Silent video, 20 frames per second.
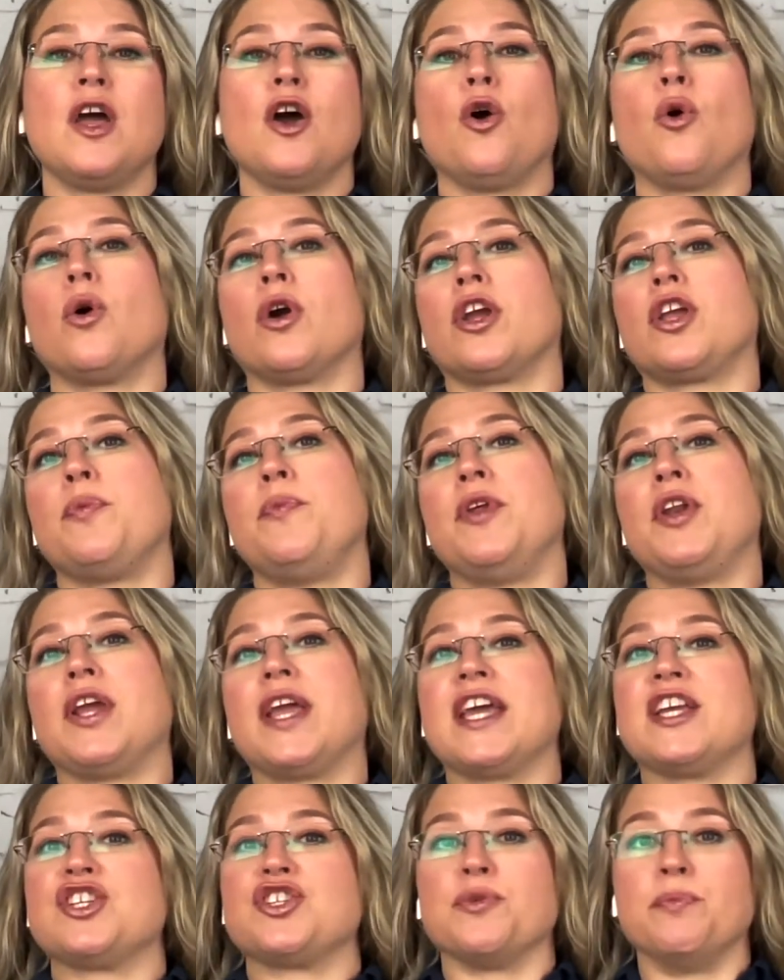or a
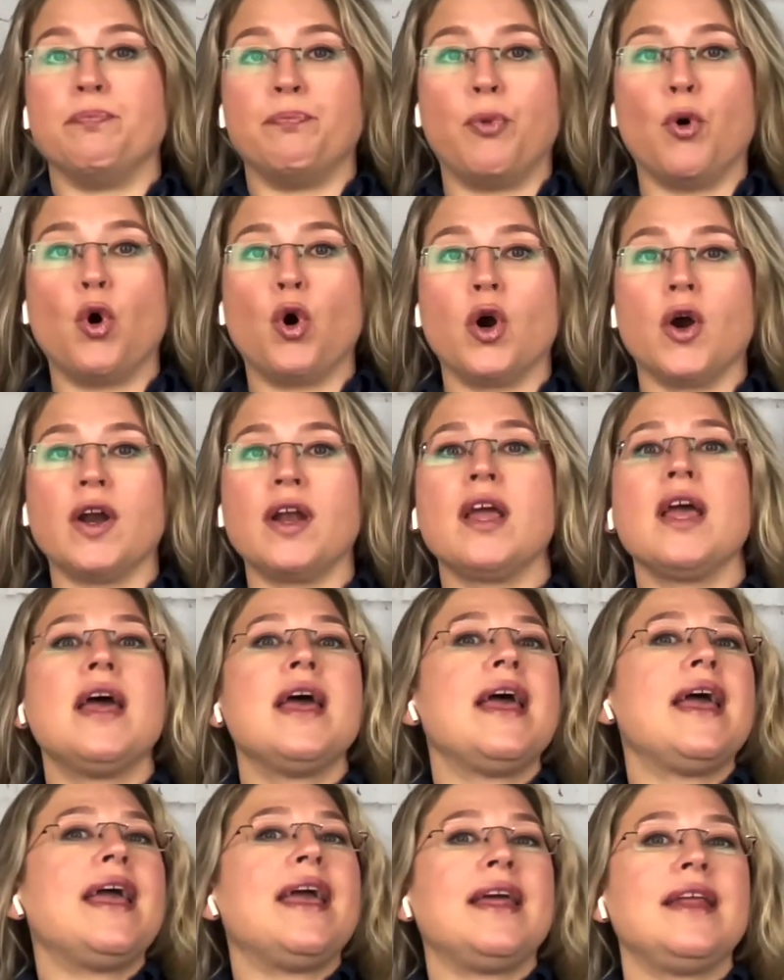communication board,
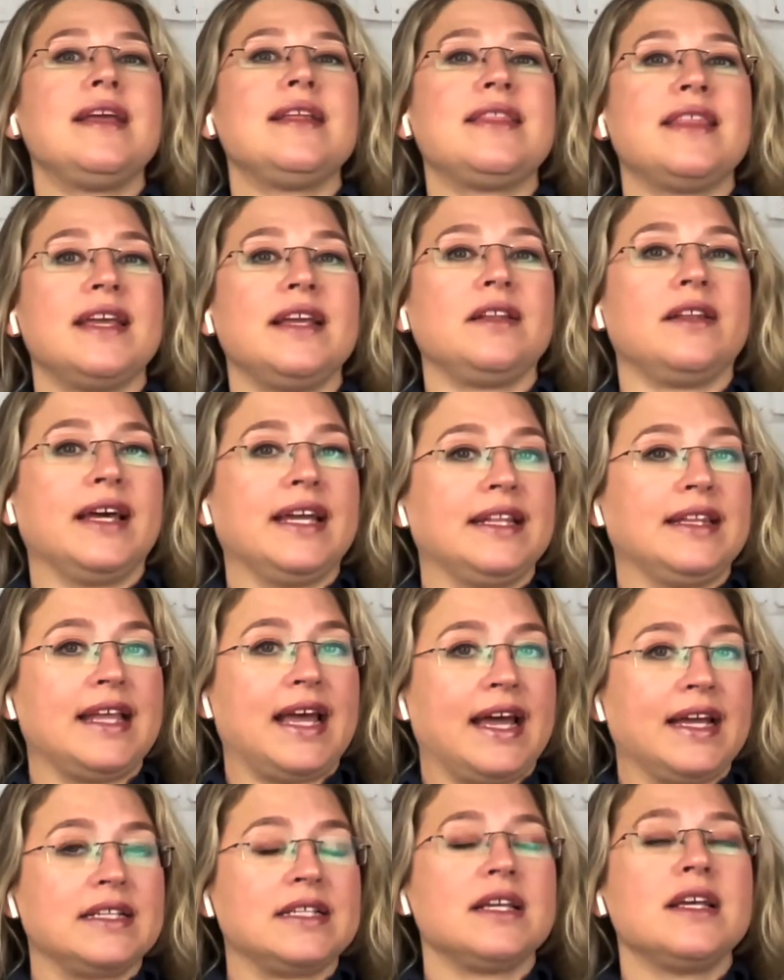anything like
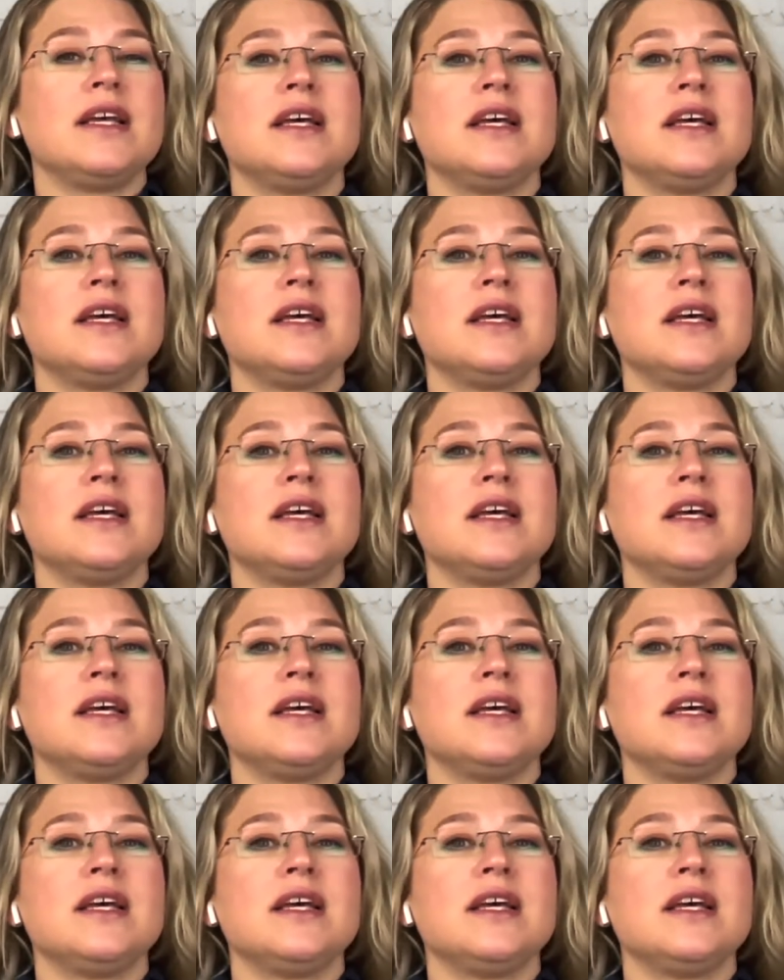that.